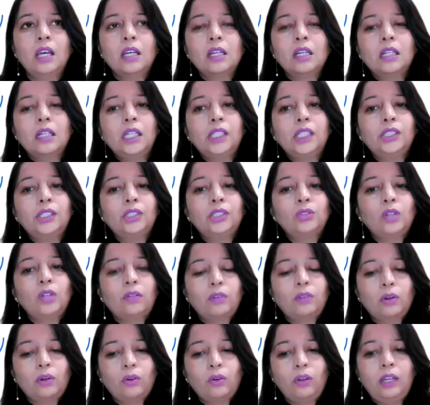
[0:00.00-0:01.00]
related to
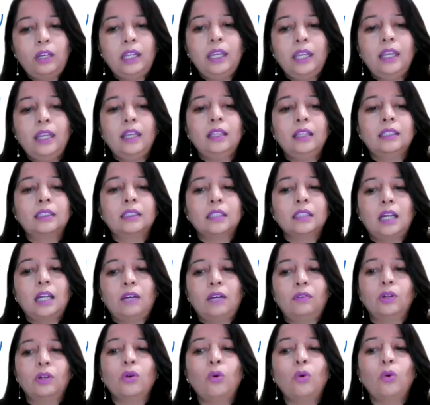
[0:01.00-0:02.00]
our colleagues,
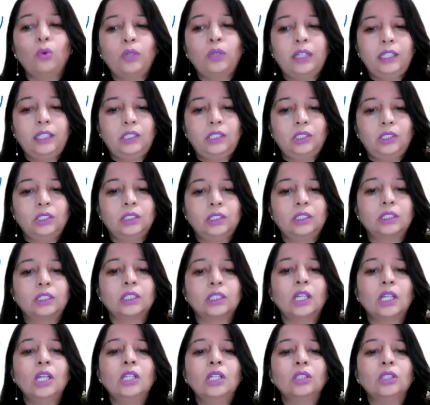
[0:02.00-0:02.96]
our co-teachers.